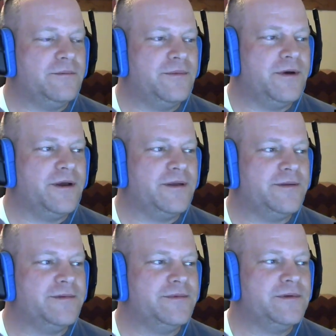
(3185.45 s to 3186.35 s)

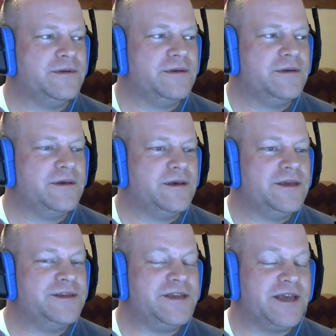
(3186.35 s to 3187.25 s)
But
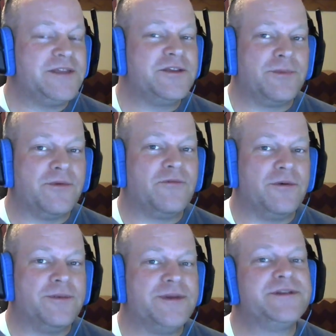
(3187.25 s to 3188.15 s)
to get the
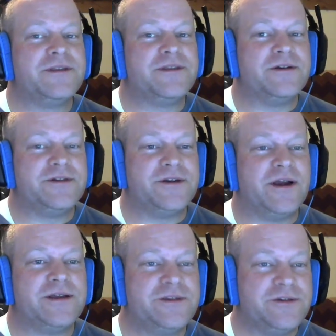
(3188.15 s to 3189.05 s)
performance that they're
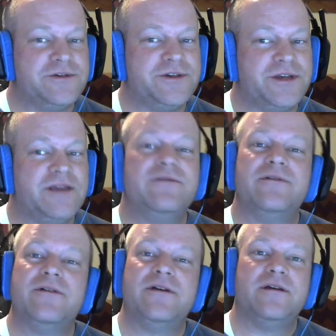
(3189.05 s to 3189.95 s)
trying to achieve,
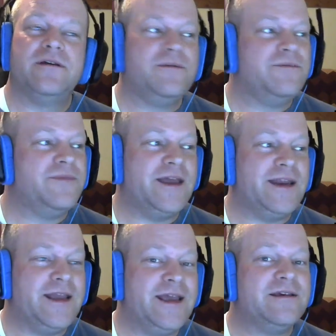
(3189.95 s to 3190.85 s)
they
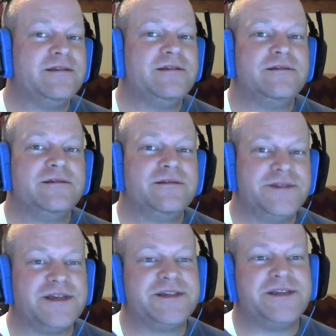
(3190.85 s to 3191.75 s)
needed
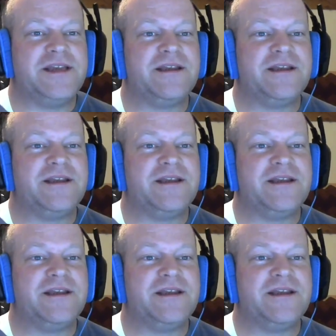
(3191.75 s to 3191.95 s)
sixteen